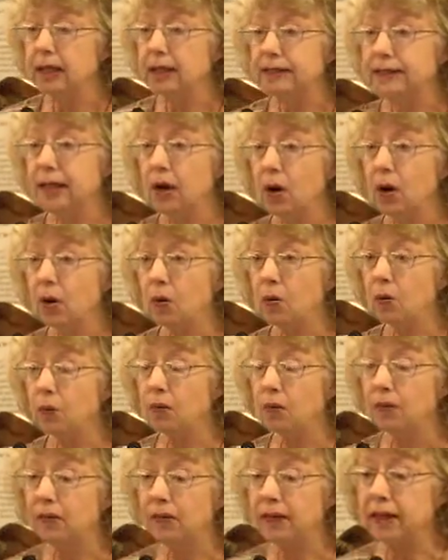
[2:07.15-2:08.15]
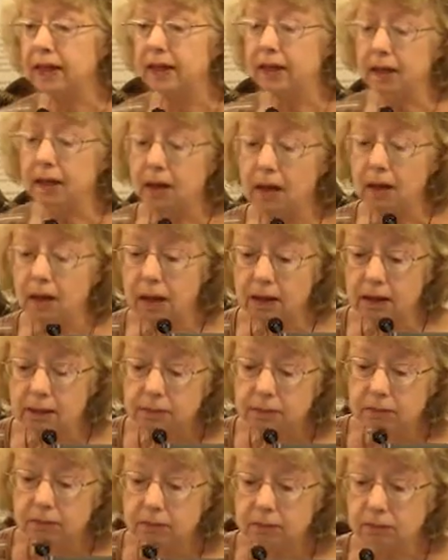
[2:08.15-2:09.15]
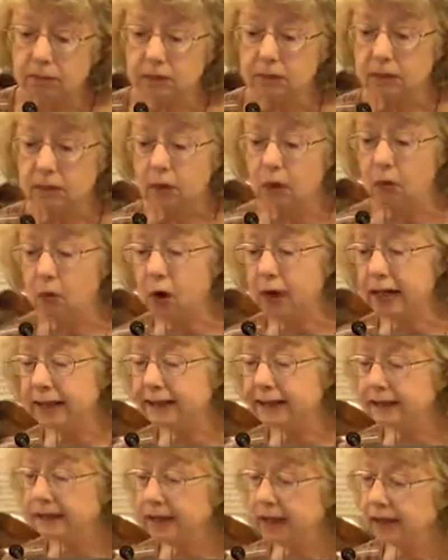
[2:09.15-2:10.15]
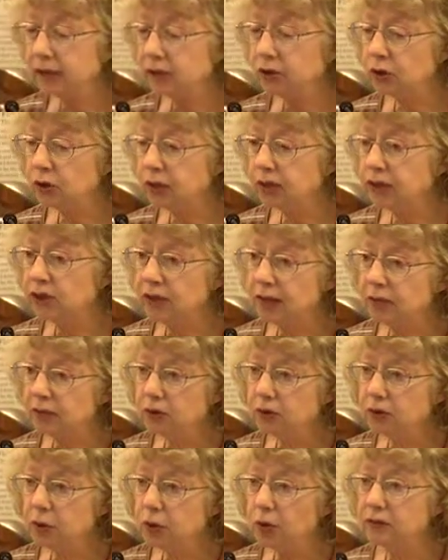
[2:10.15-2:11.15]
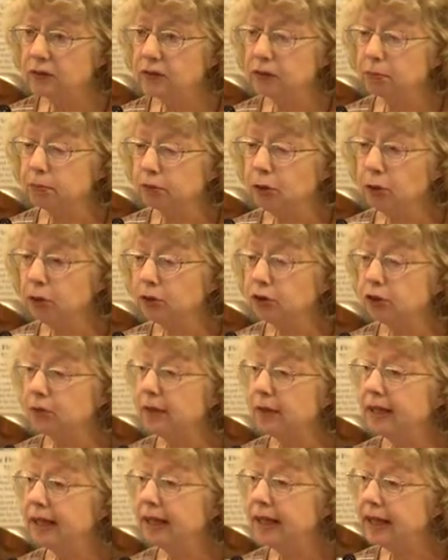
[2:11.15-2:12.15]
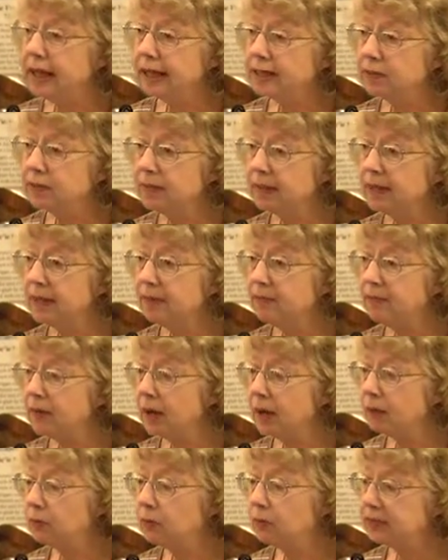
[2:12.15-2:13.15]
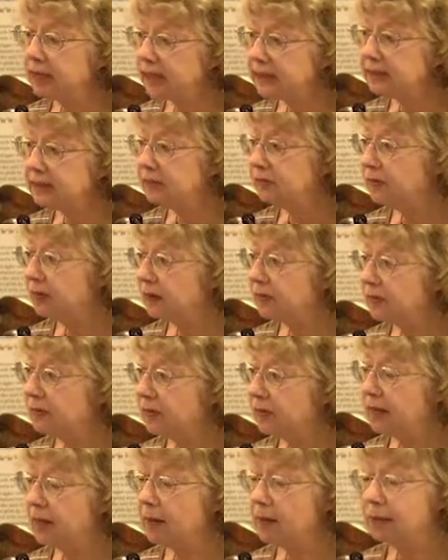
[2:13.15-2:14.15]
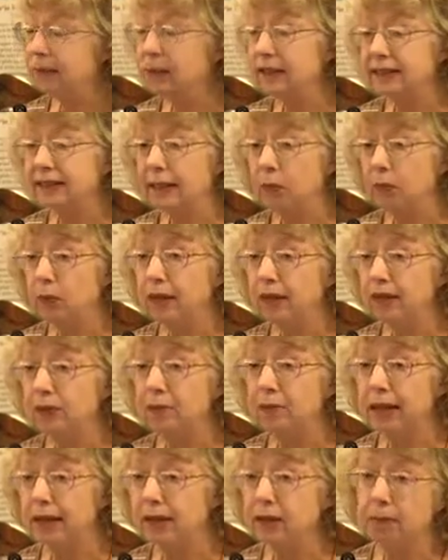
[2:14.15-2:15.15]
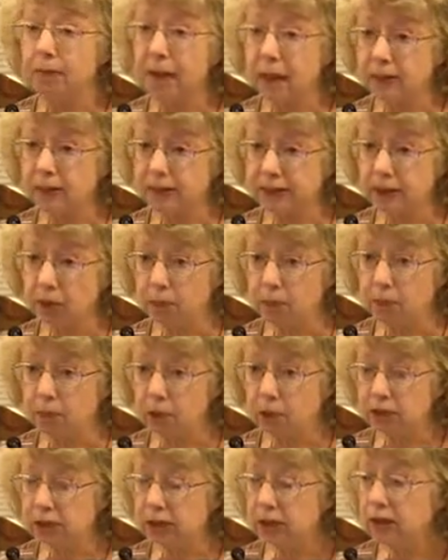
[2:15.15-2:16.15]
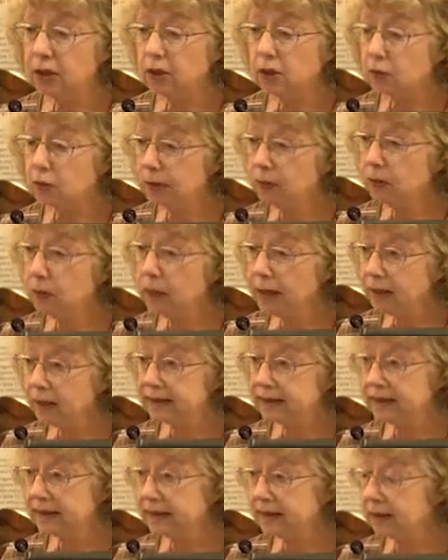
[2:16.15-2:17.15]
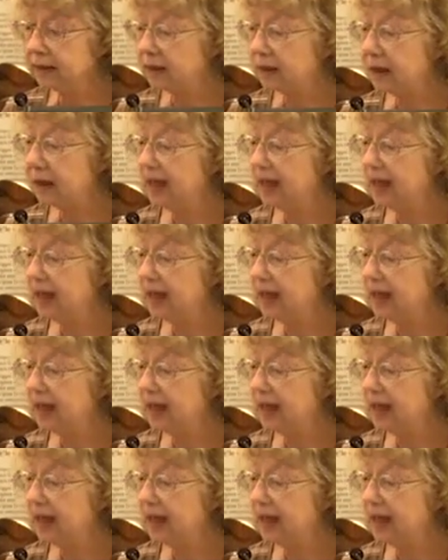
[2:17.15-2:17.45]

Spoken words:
So the Hawaii State Attorney General's office approached me and asked me if I would testify for them because they wanted to ban the parasail boats during whale season.